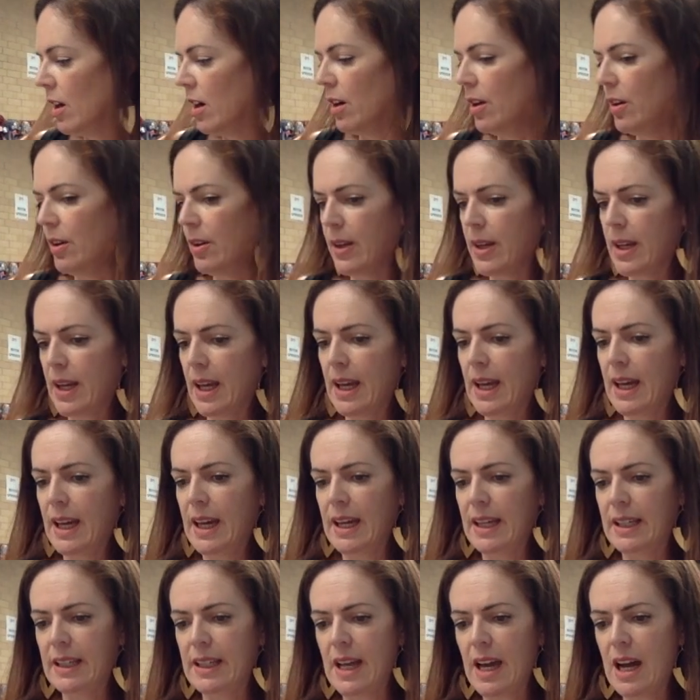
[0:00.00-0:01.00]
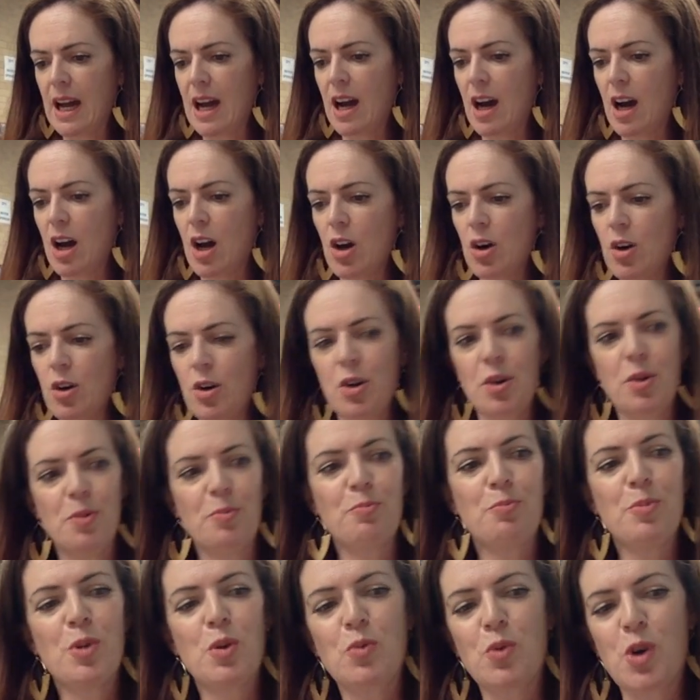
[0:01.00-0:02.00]
Okay, now
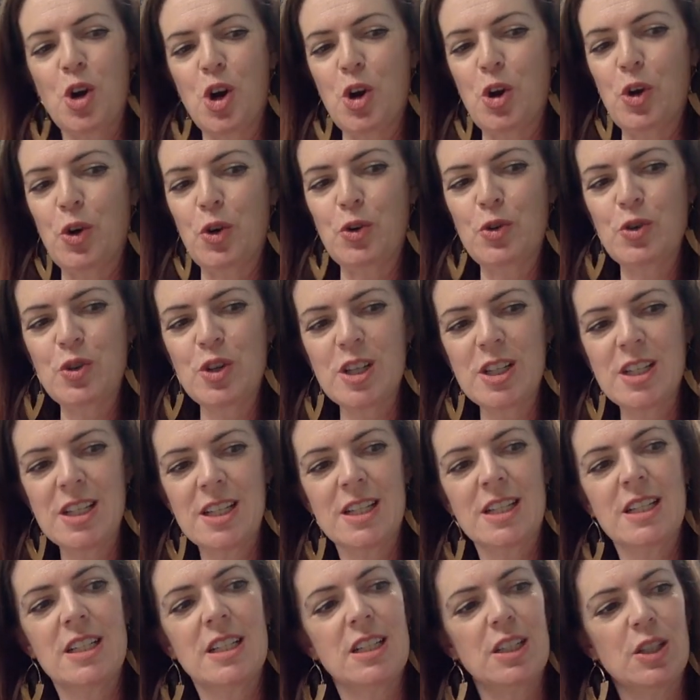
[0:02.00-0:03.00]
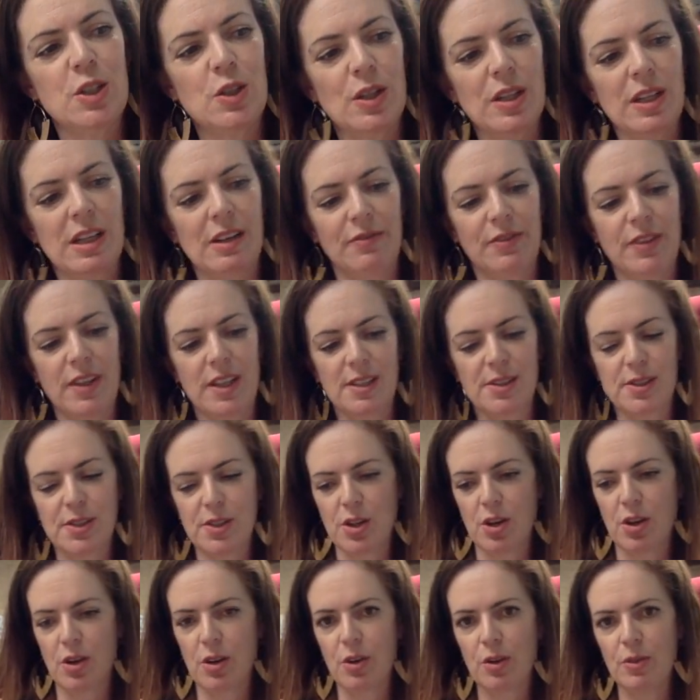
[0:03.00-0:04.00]
maroon. I do love these
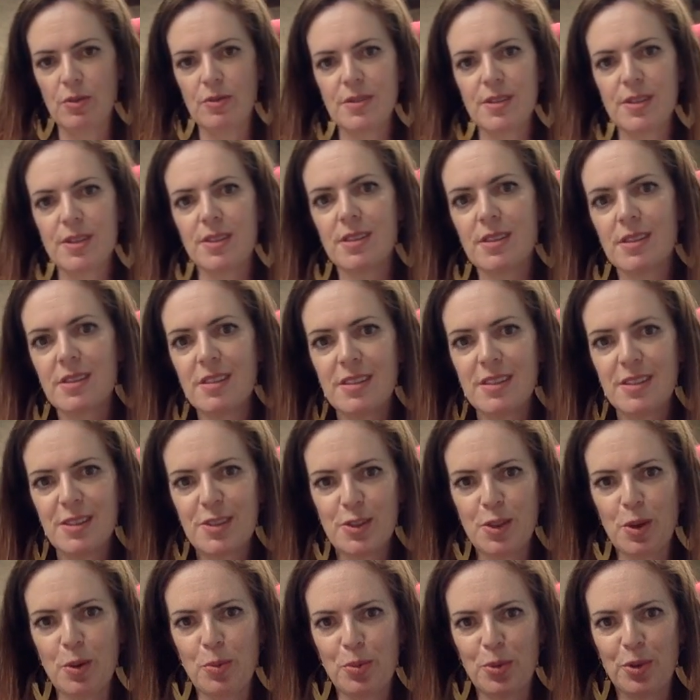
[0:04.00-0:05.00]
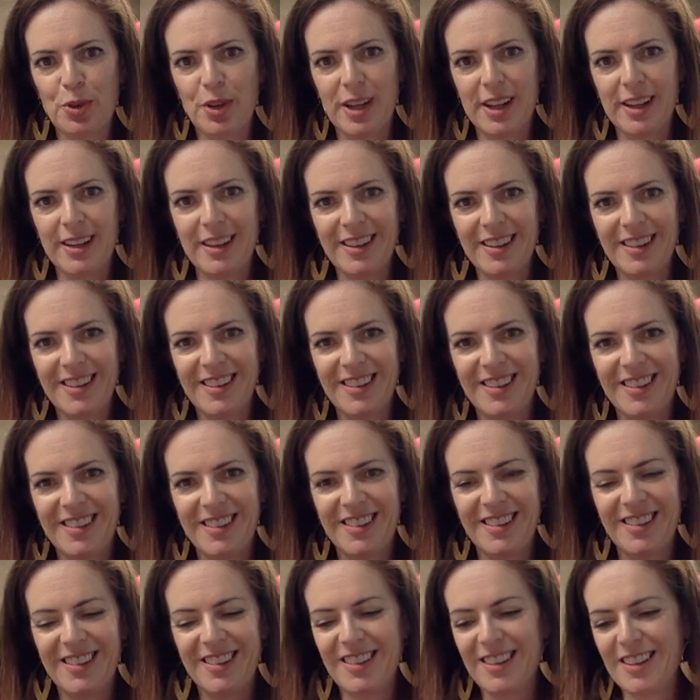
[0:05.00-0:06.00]
tones. So pretty.
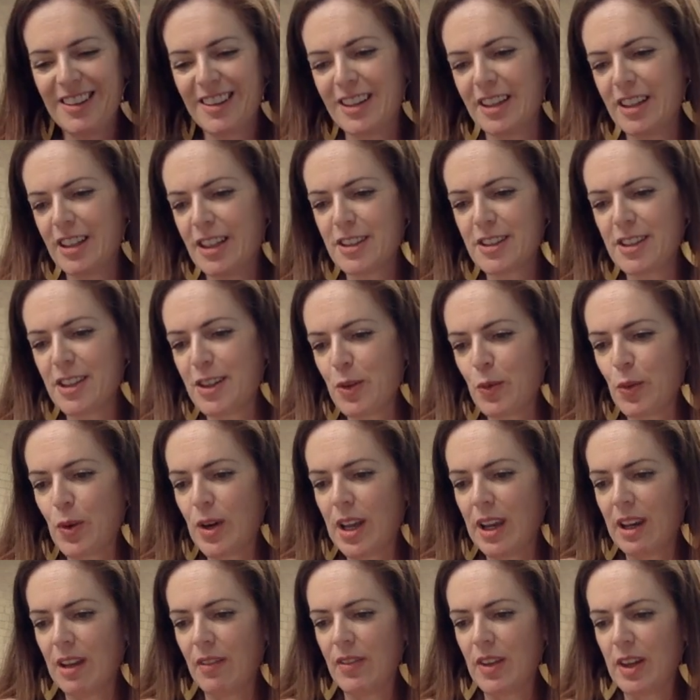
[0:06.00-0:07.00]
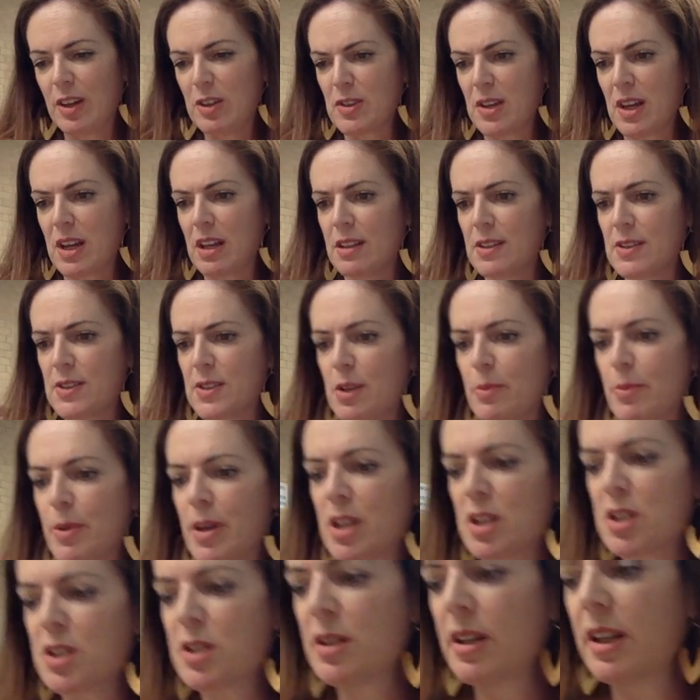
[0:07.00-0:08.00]
I don't know why I love those colours so
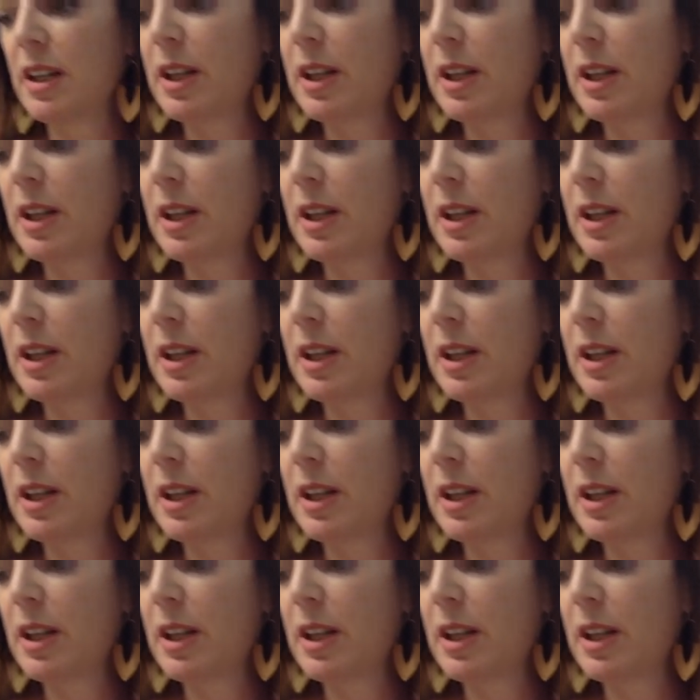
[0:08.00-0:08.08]
much.